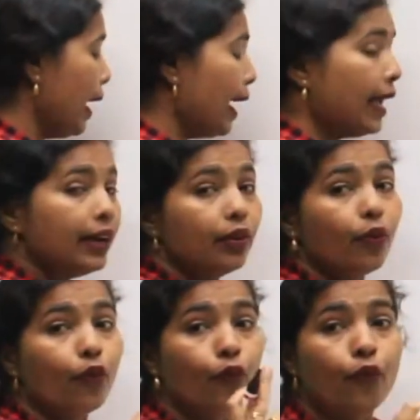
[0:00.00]

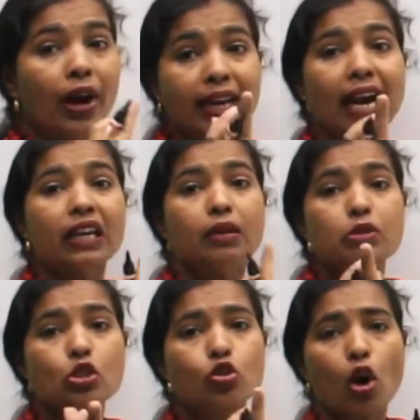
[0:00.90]
and one atom
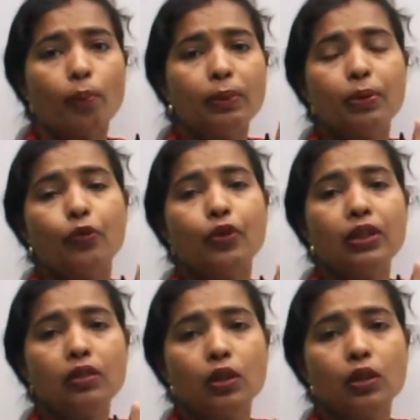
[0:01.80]
is common between